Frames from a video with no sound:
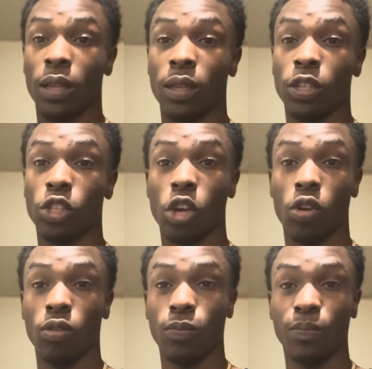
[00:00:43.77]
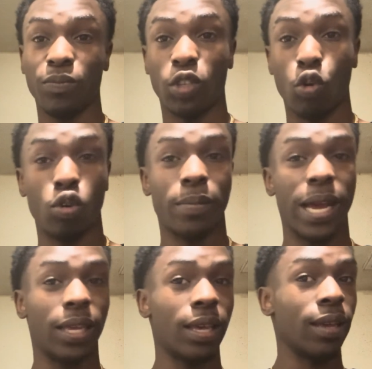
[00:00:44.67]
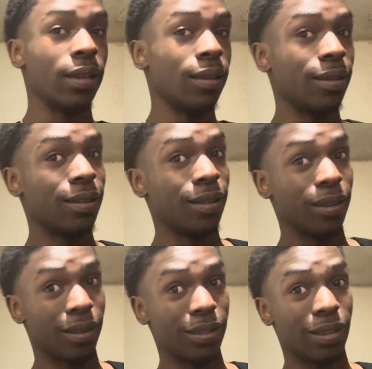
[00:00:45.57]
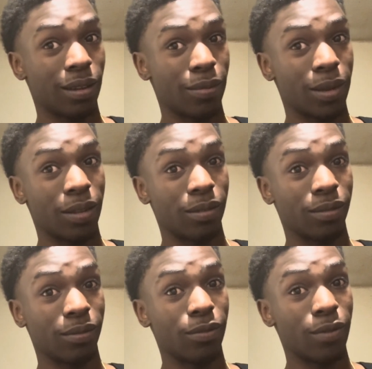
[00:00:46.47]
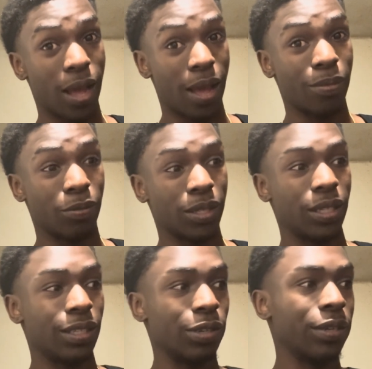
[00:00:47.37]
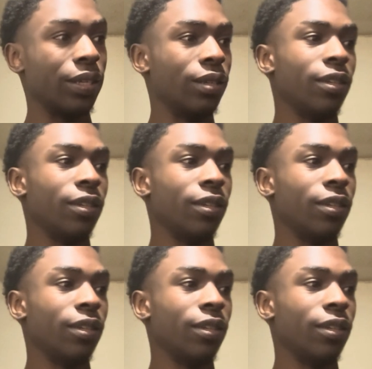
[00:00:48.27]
So tuned back in. Let's talk about what happened with Centuria.